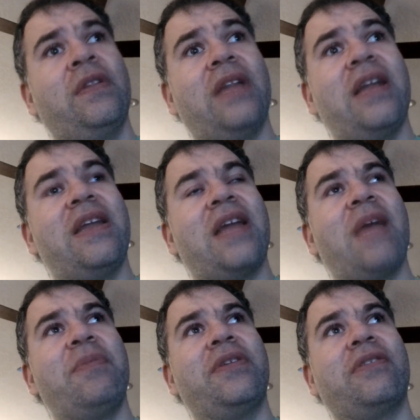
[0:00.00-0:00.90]
That didn't
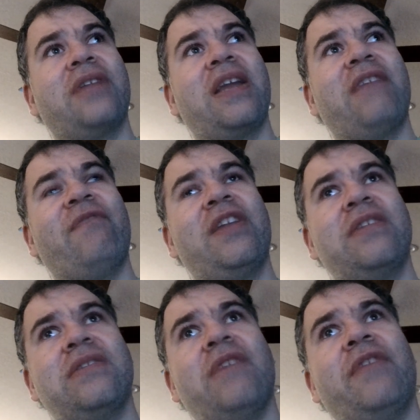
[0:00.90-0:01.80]
happen until
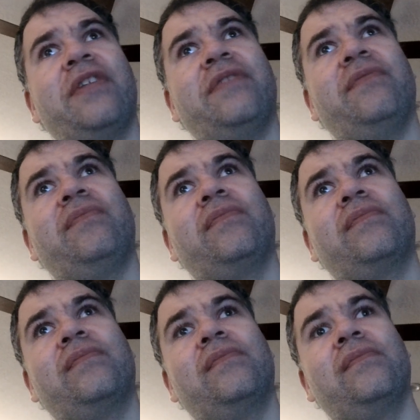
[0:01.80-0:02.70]
1957.
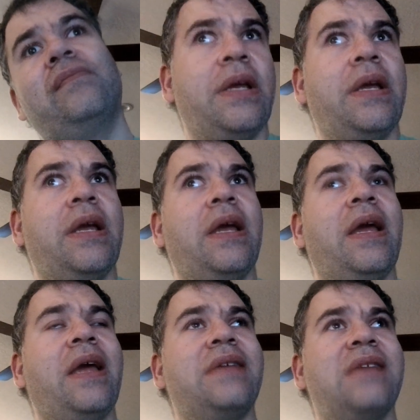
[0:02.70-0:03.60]

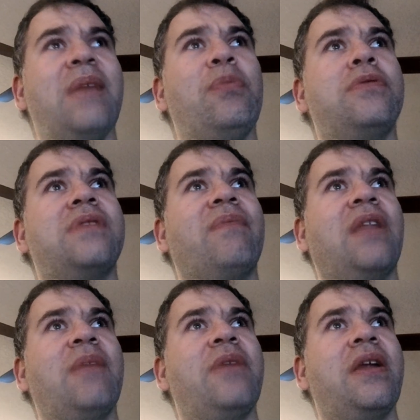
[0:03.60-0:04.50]
Examples of
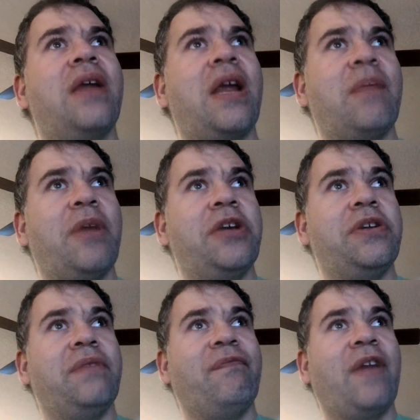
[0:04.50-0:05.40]
limited
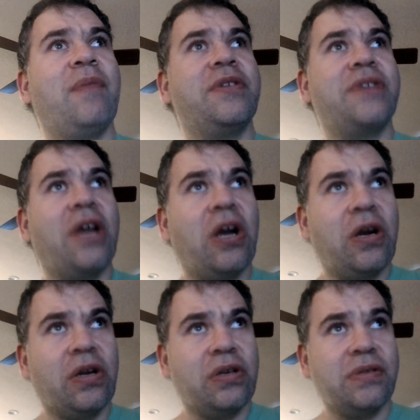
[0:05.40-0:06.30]
animation famous
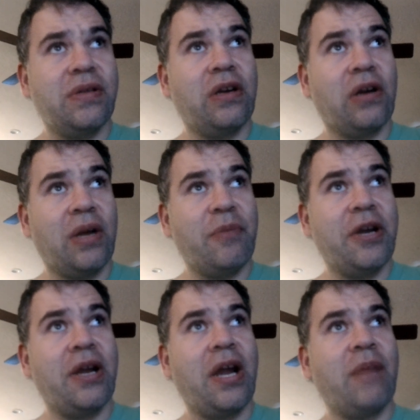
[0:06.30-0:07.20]
characters that are
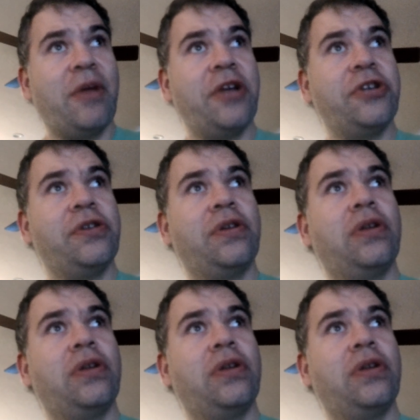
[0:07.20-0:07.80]
limited animation.